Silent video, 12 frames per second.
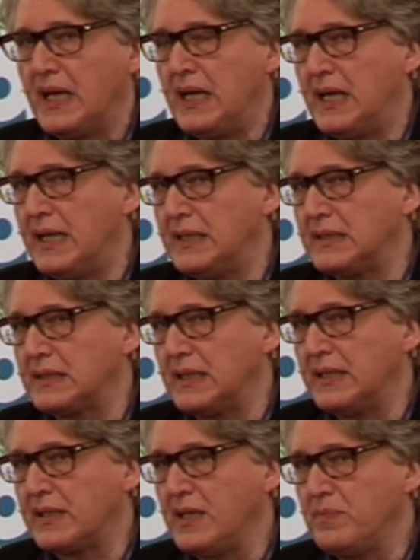And
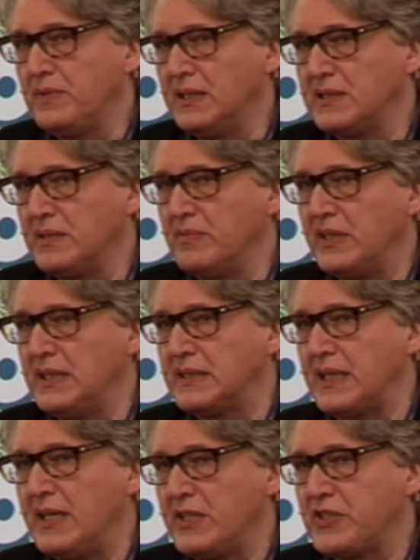capitalism
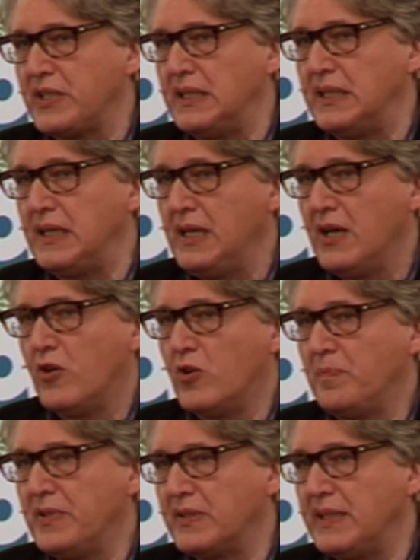is actually
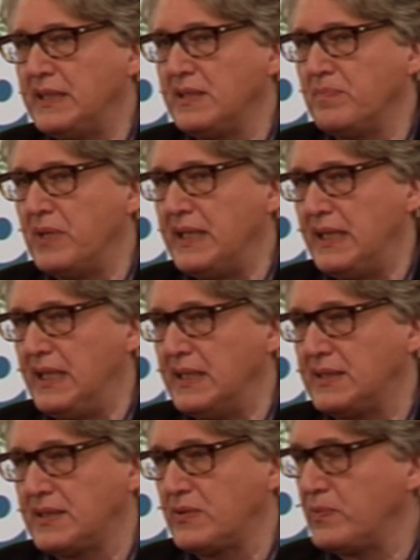operating by
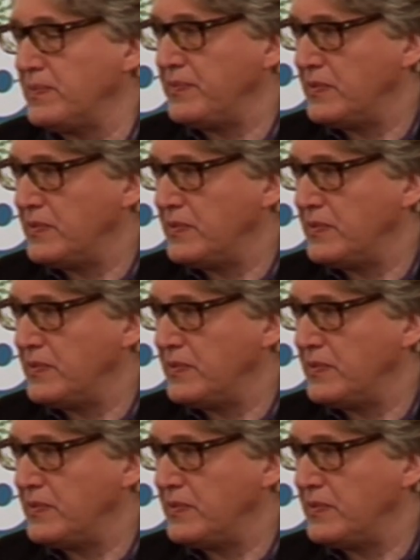death.